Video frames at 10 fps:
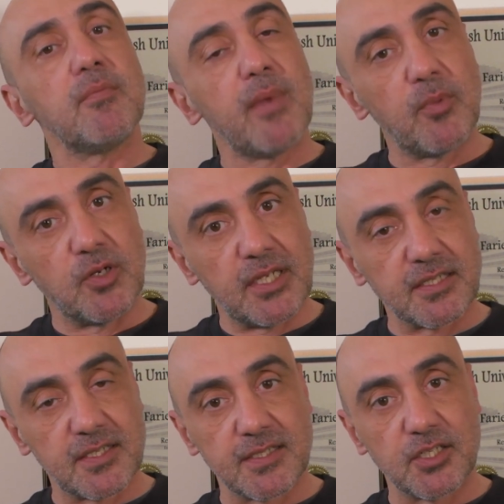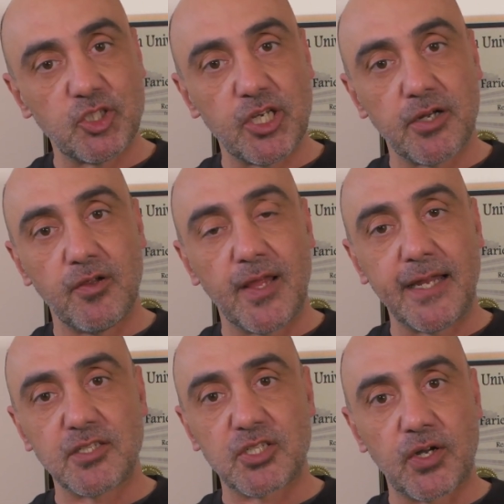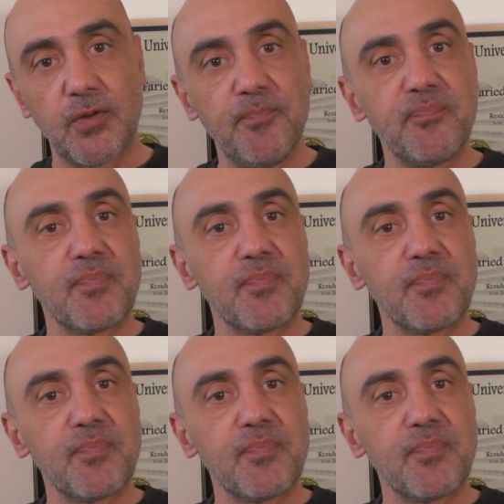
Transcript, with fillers: Remember, this is a general answer.